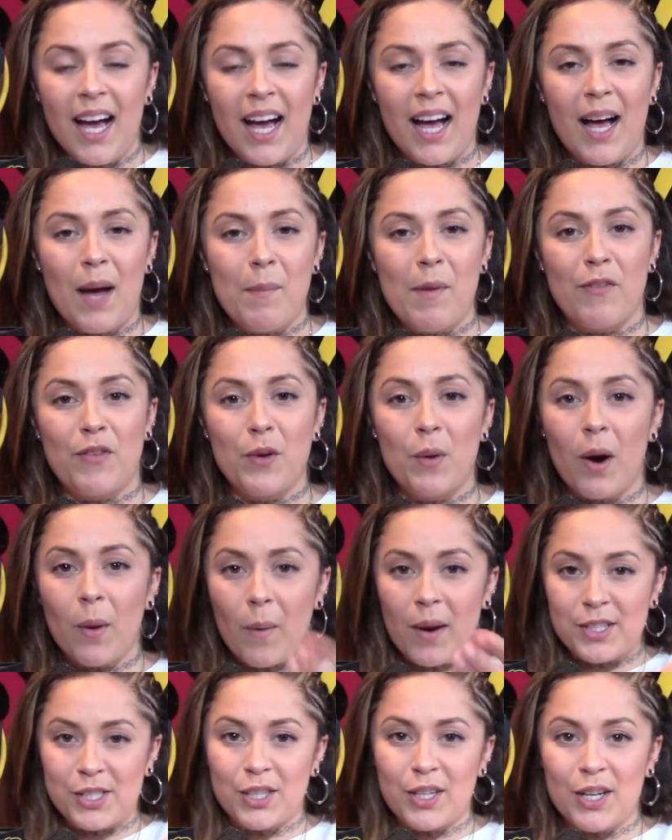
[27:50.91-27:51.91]
If you are
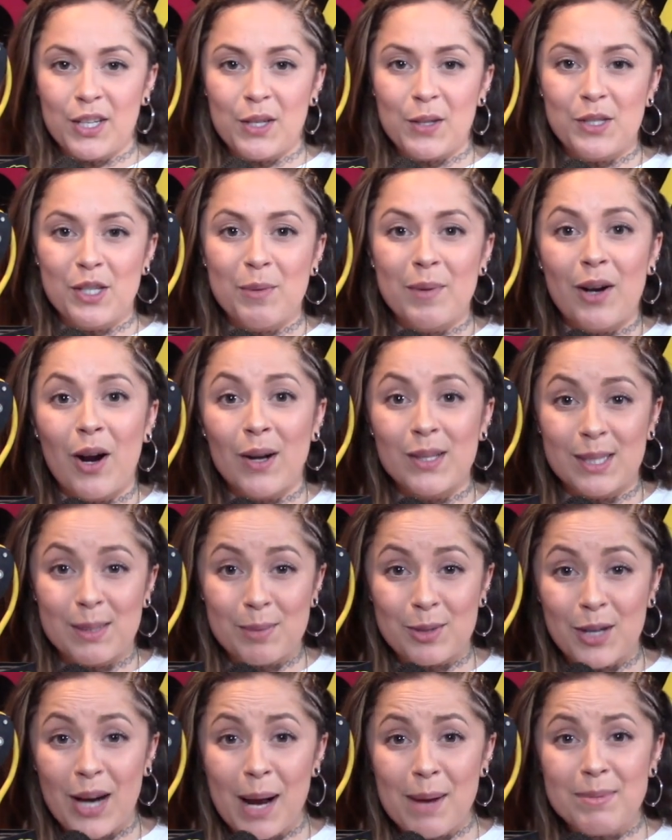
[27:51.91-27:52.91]
watching on YouTube and aren't
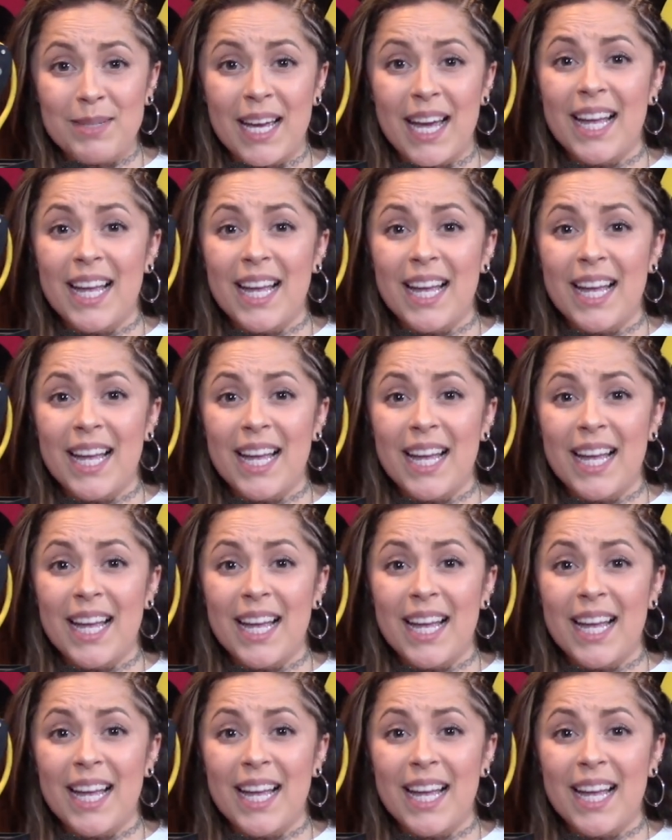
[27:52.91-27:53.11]
subscribed